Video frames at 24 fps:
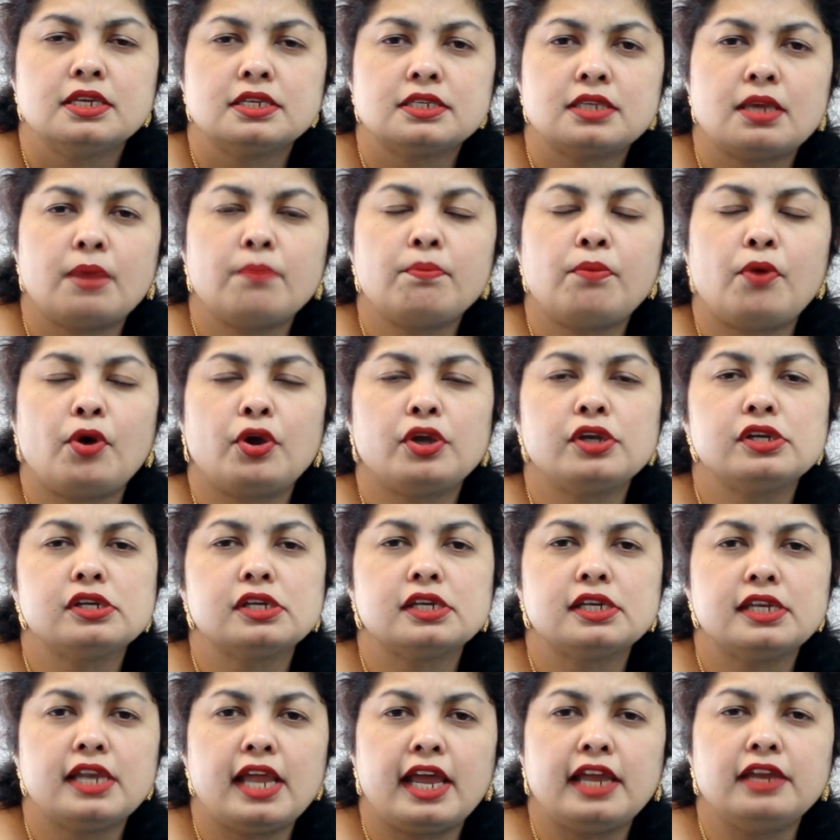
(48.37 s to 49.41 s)
some point
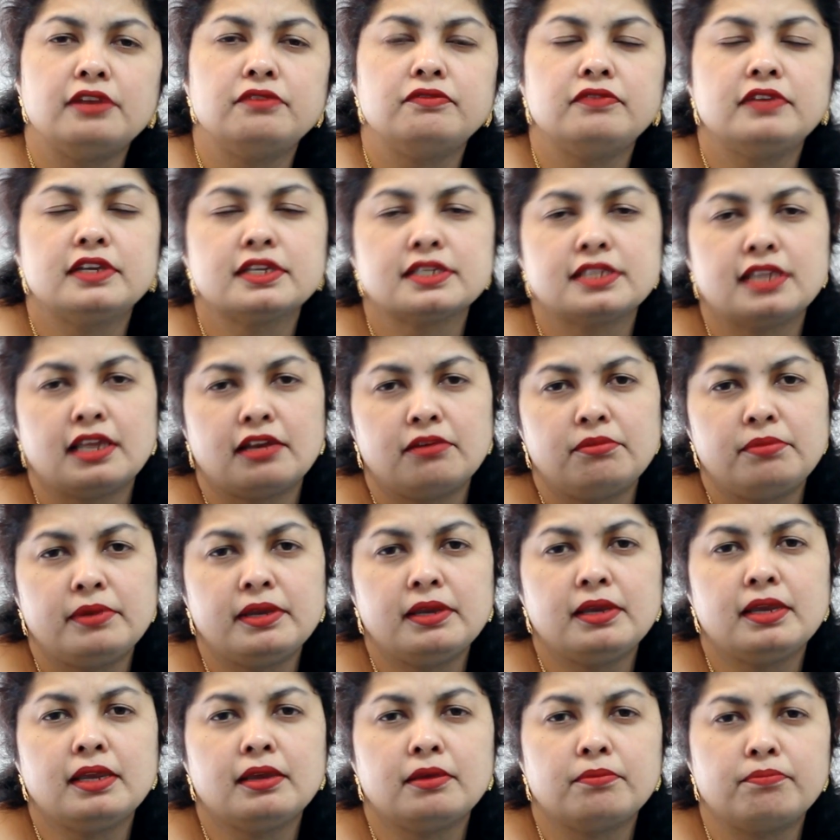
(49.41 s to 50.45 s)
at 9 weeks there'll
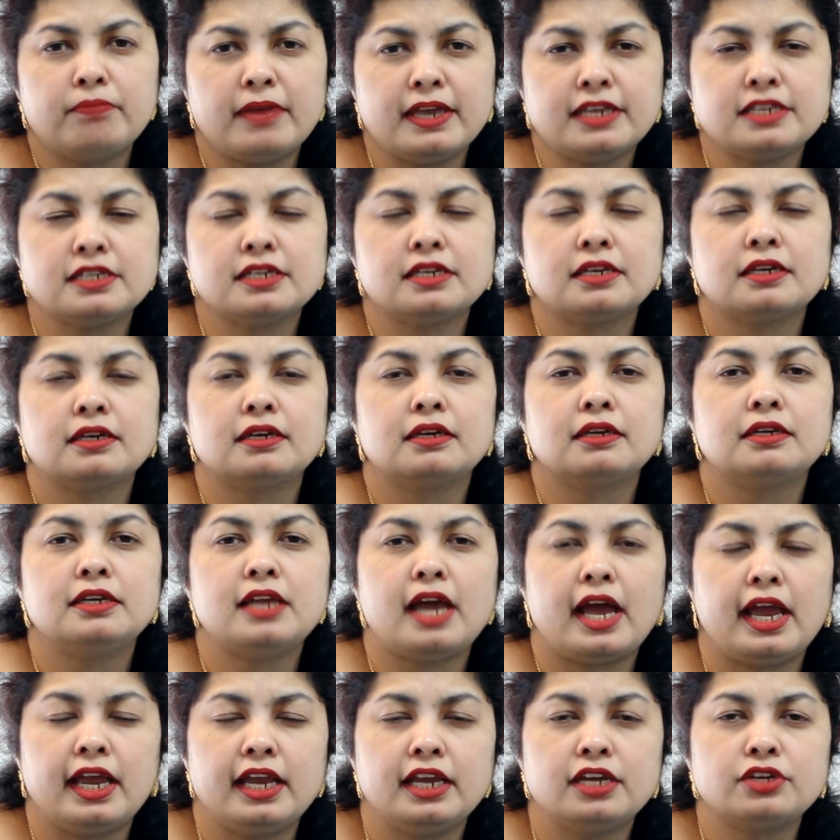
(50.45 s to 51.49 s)
be better
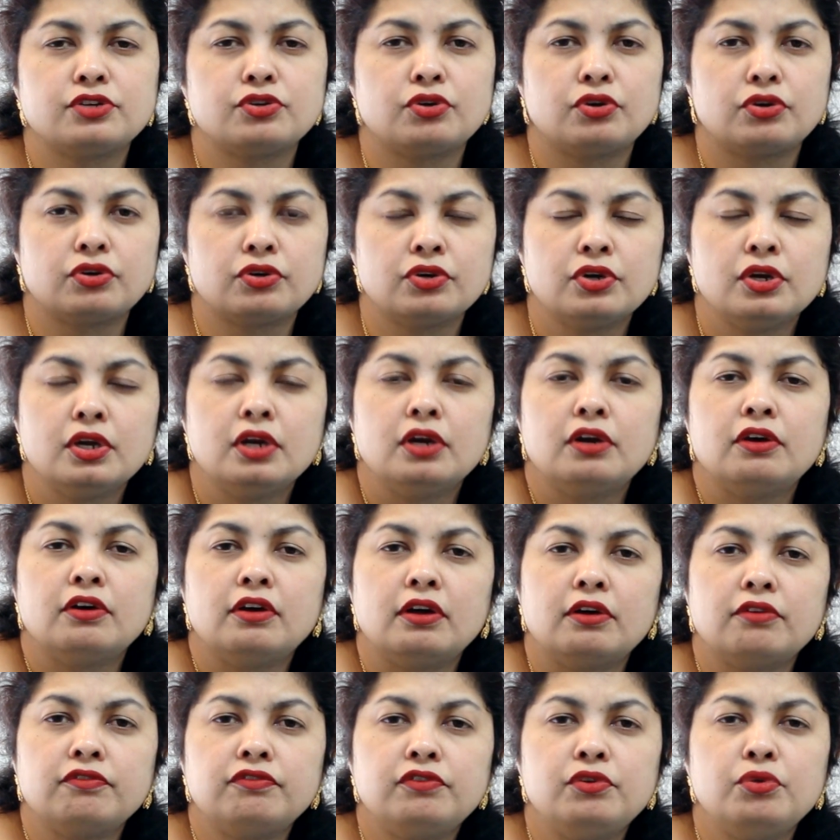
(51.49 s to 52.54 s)
diet or
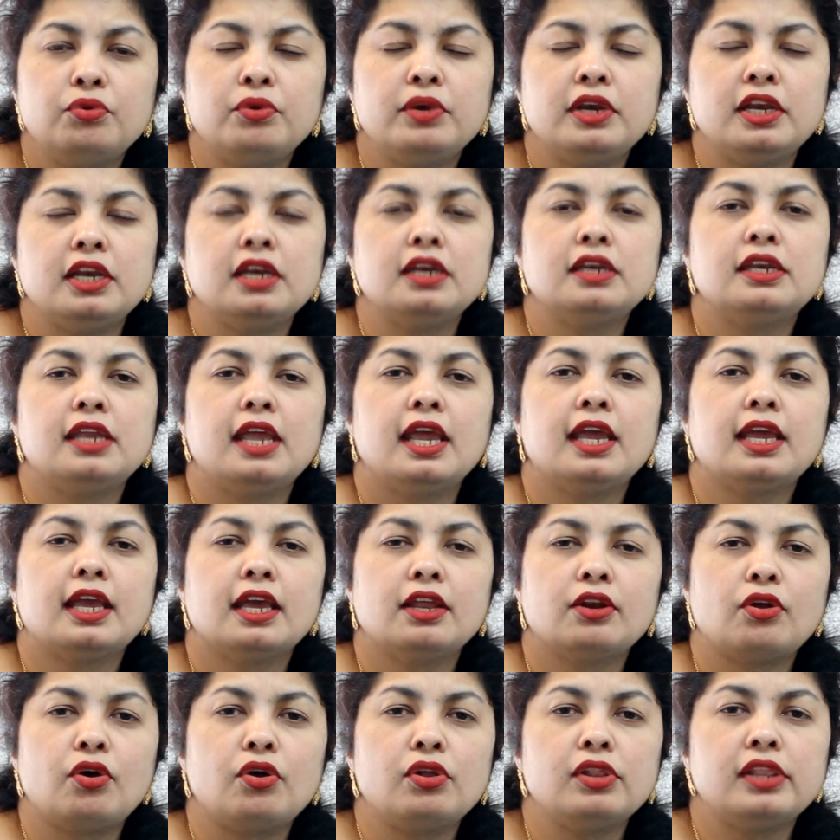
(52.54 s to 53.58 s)
uh, fluid intake
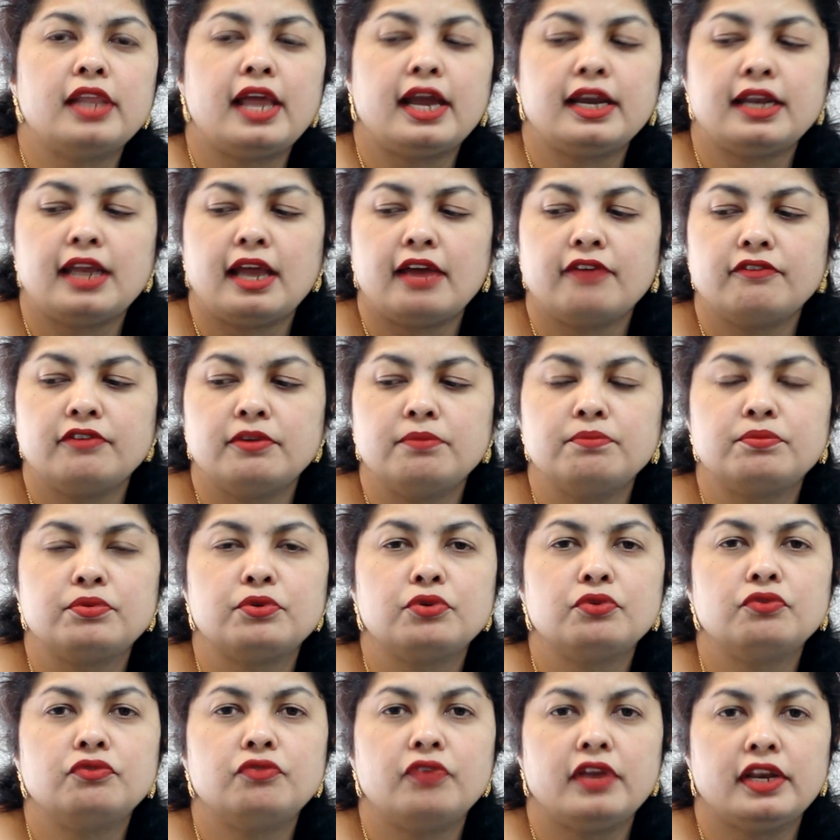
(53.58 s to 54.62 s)
and all that have
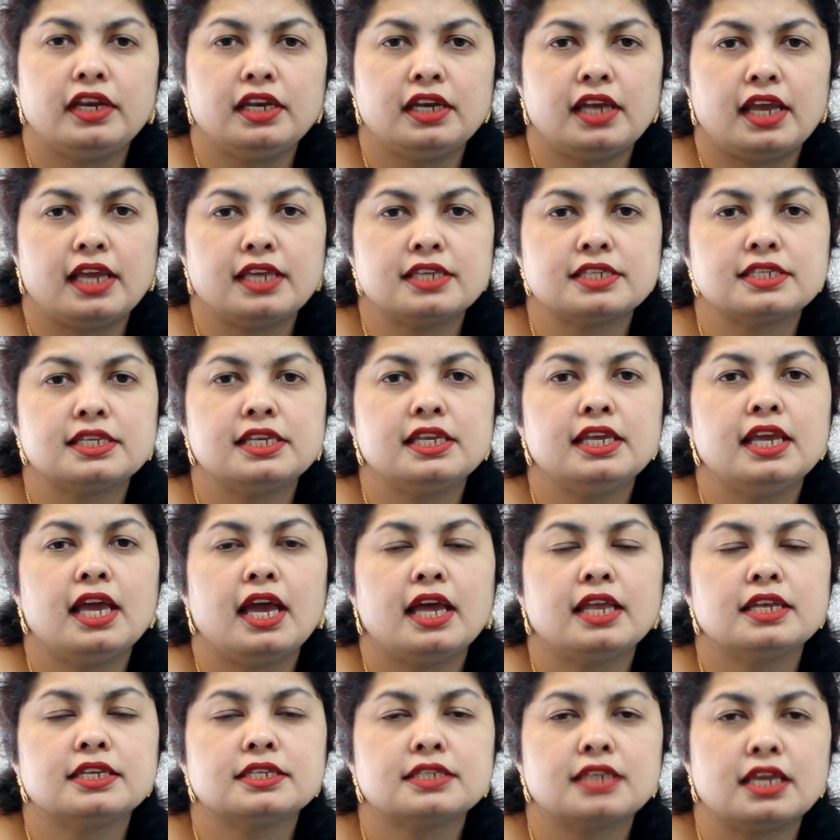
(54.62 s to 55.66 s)
improved very nicely
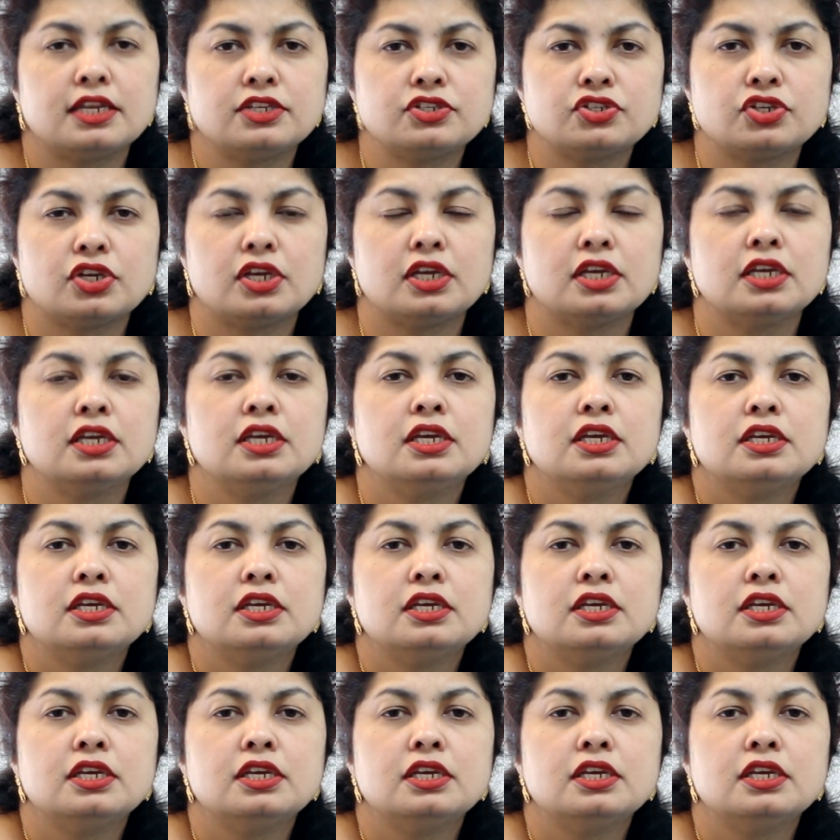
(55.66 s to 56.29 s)
and such a